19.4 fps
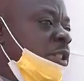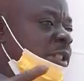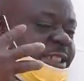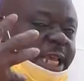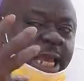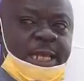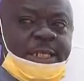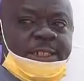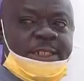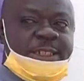
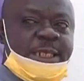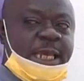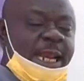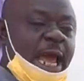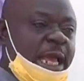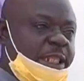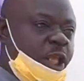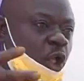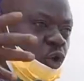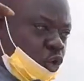Since
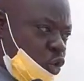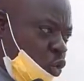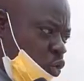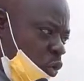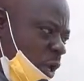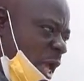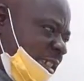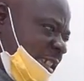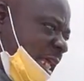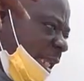92,
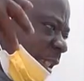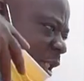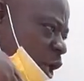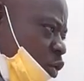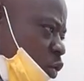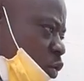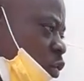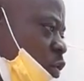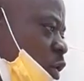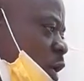yes, I tell
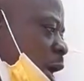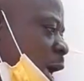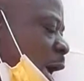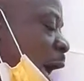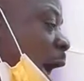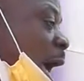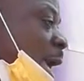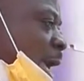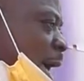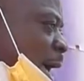you,
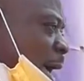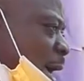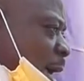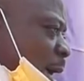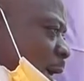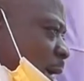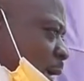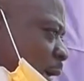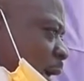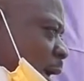
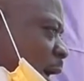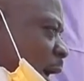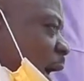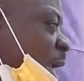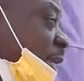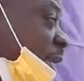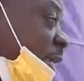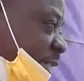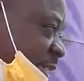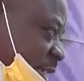
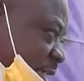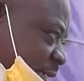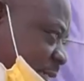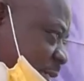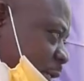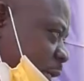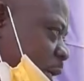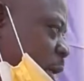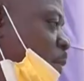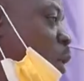NDC.
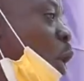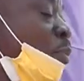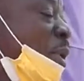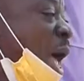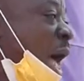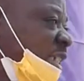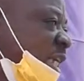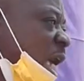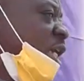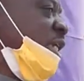We'll be
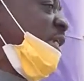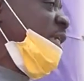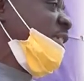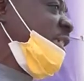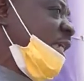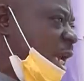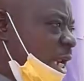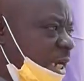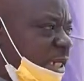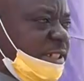as
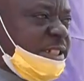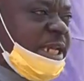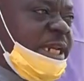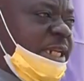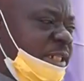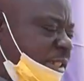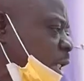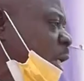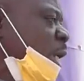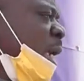NDC, NDC,
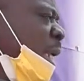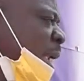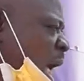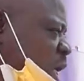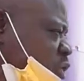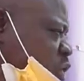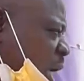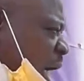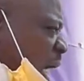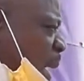NDC. Now,
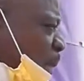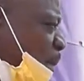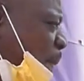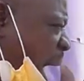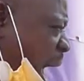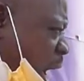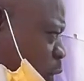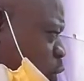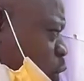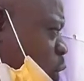so I'm not
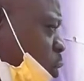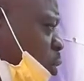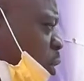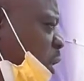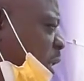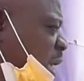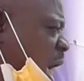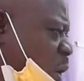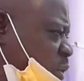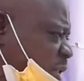buying, you
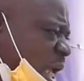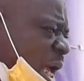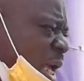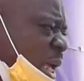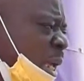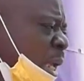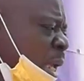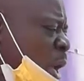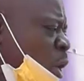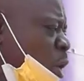know,
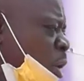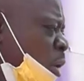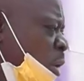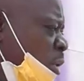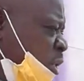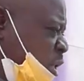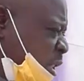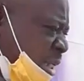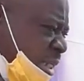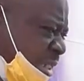
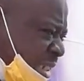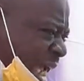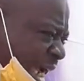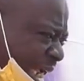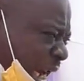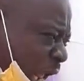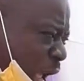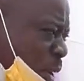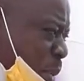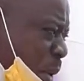in
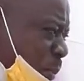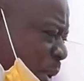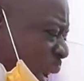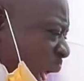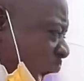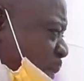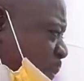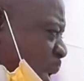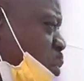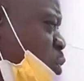Sakura, be brave,
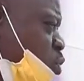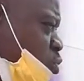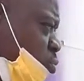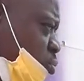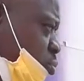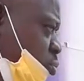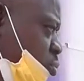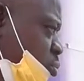I'm going to